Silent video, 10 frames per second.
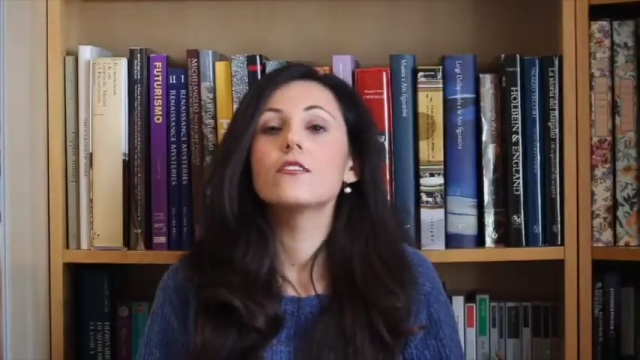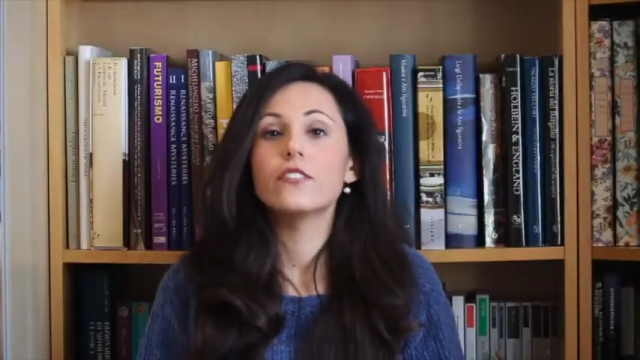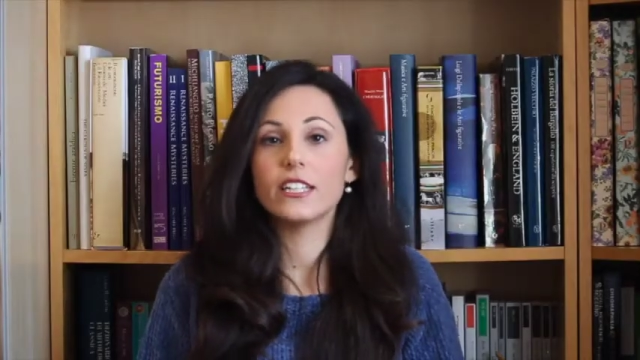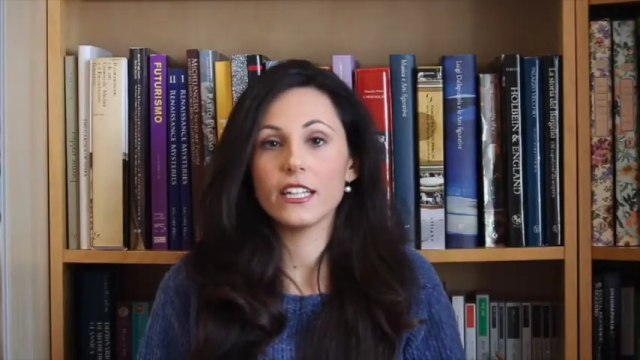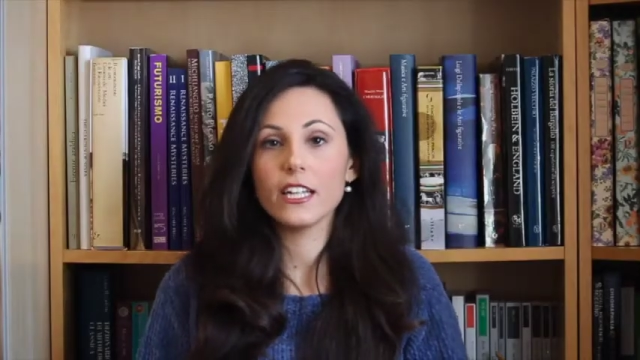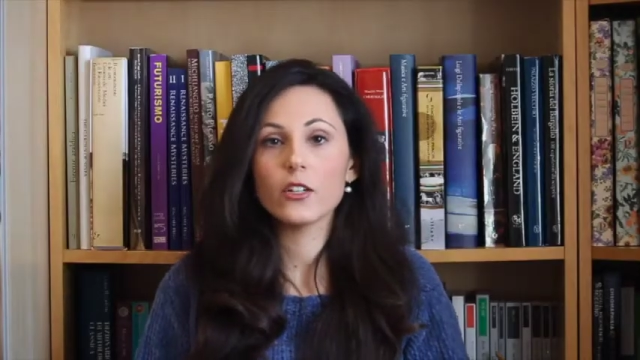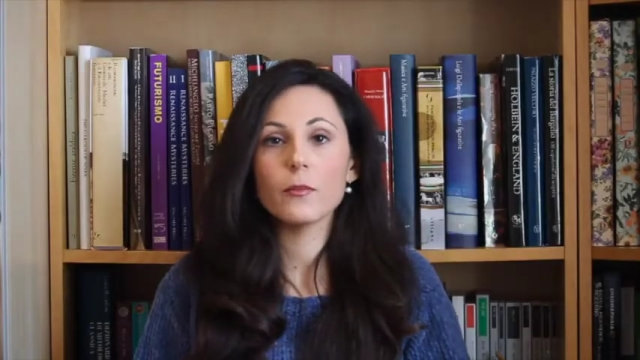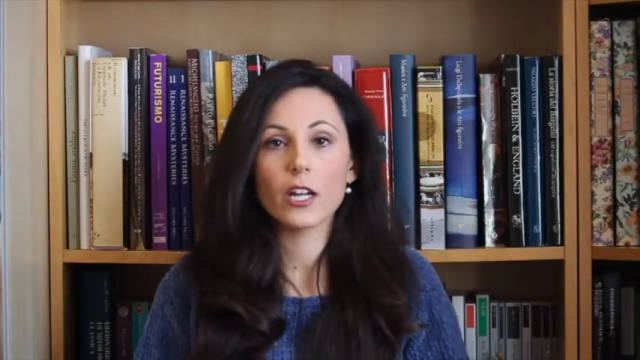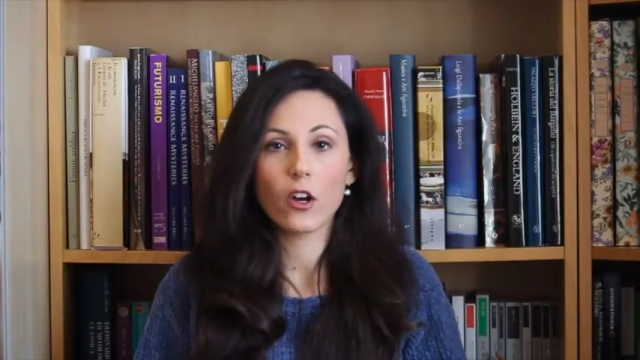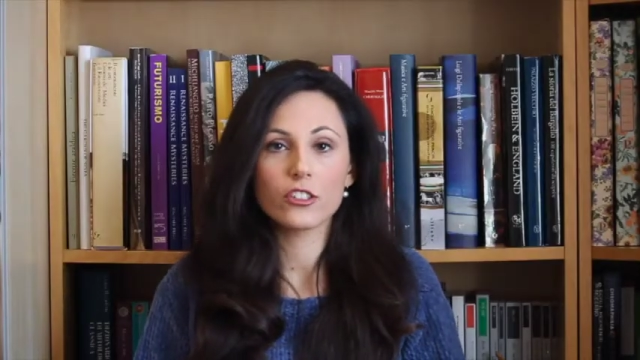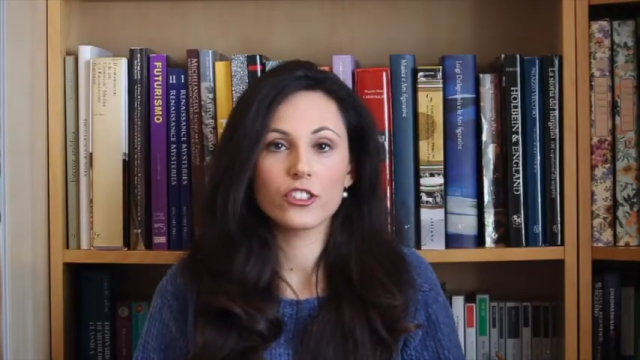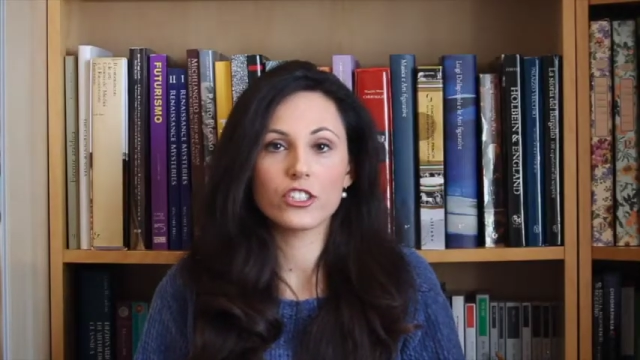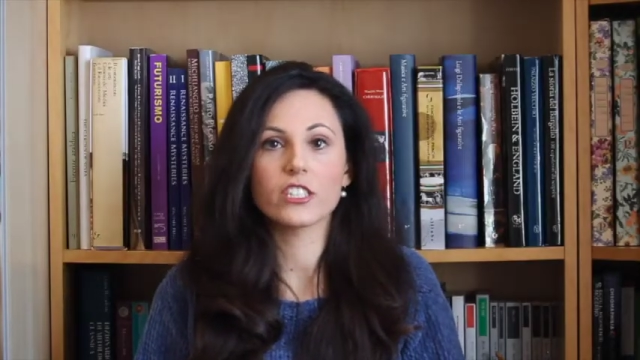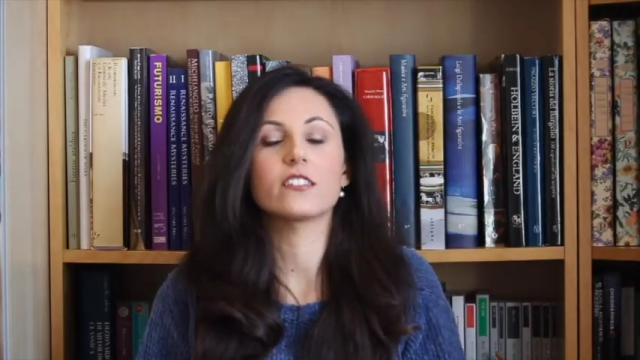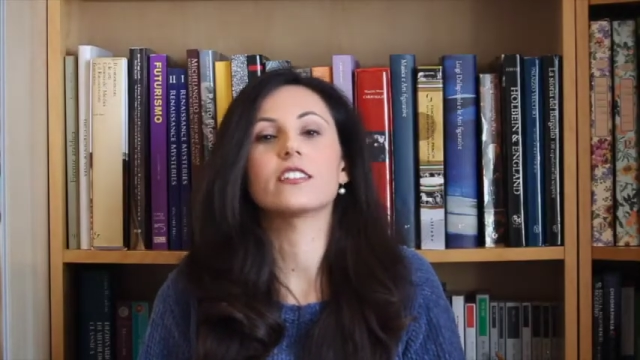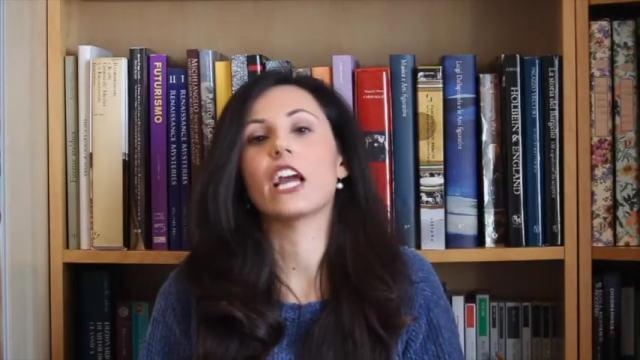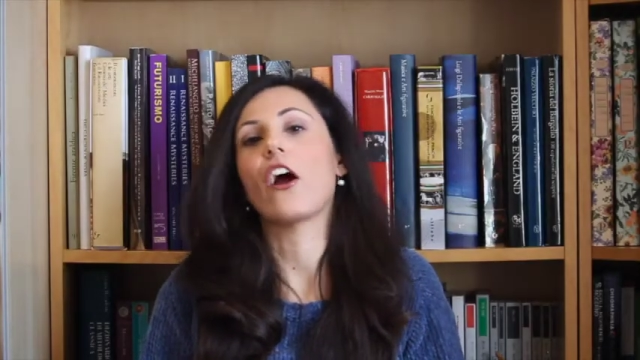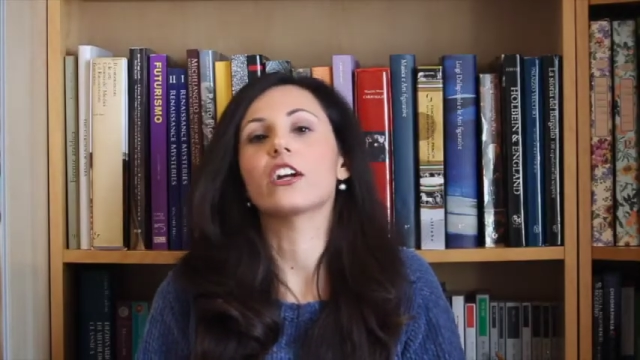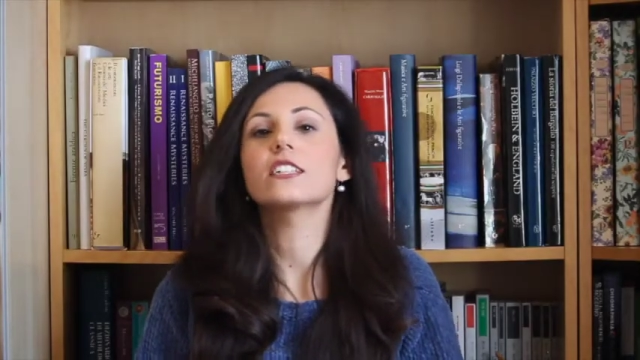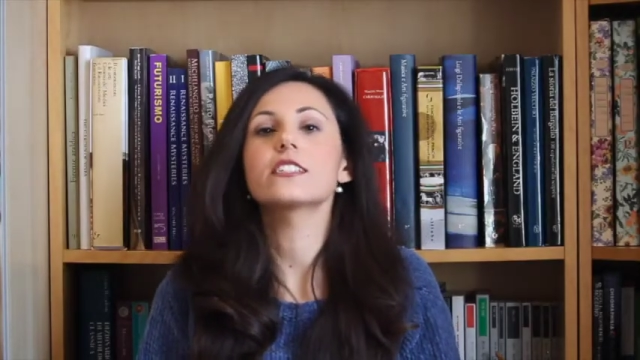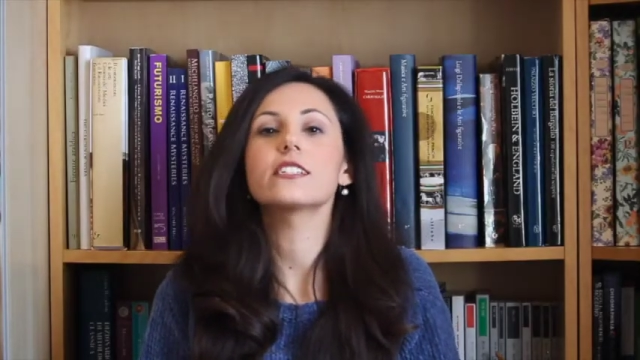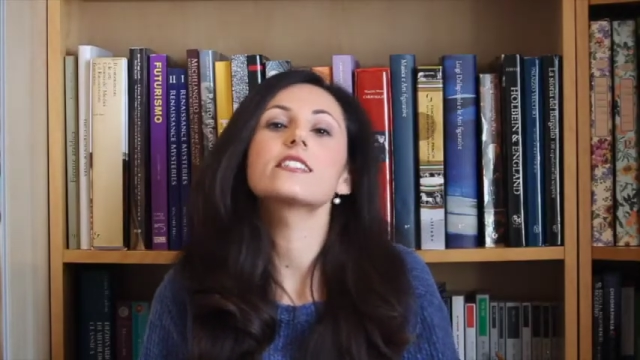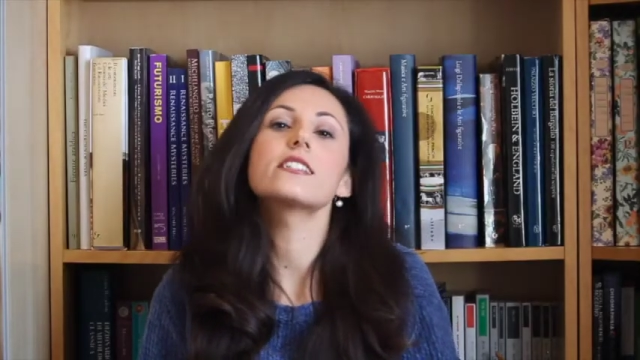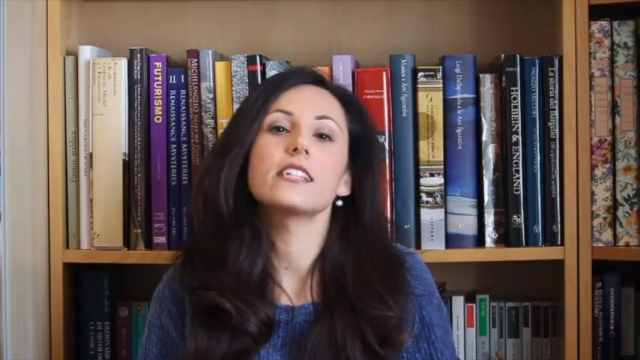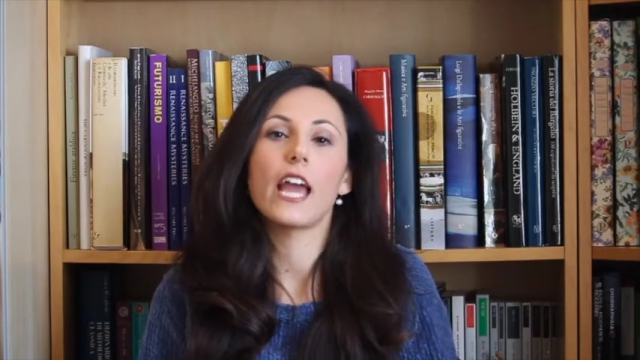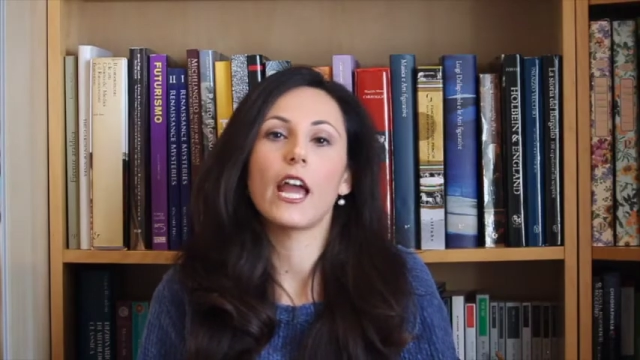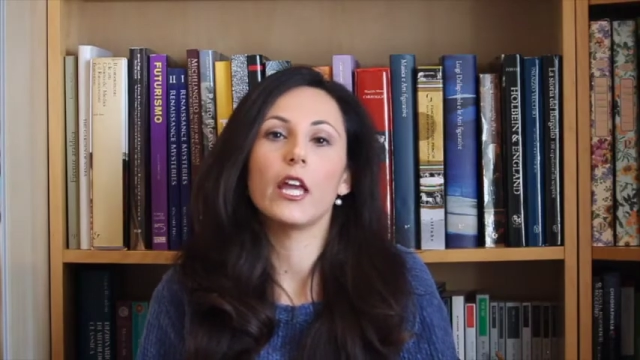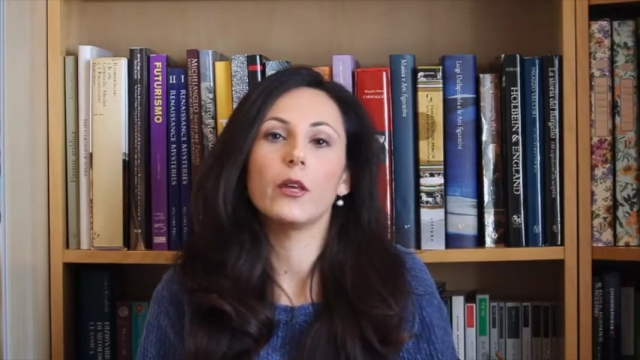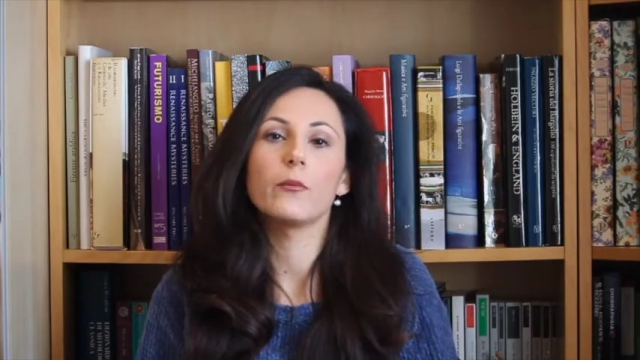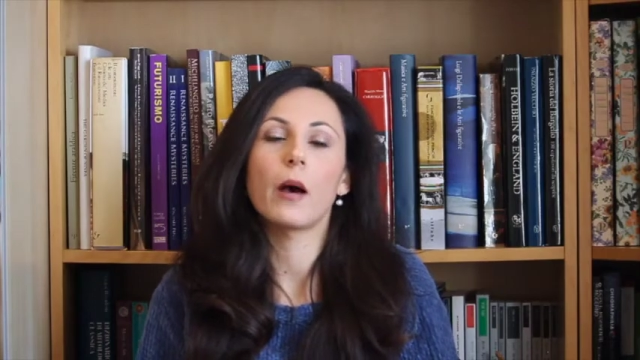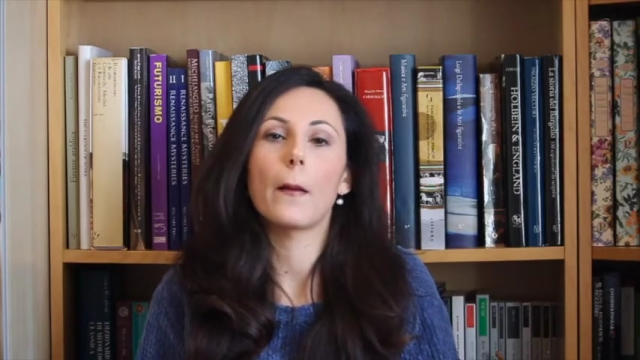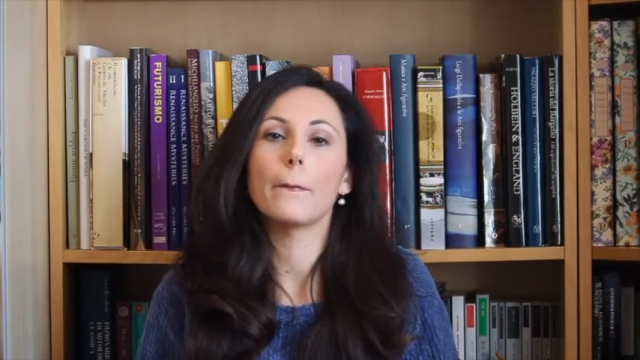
Federico Barocci, the artist's name,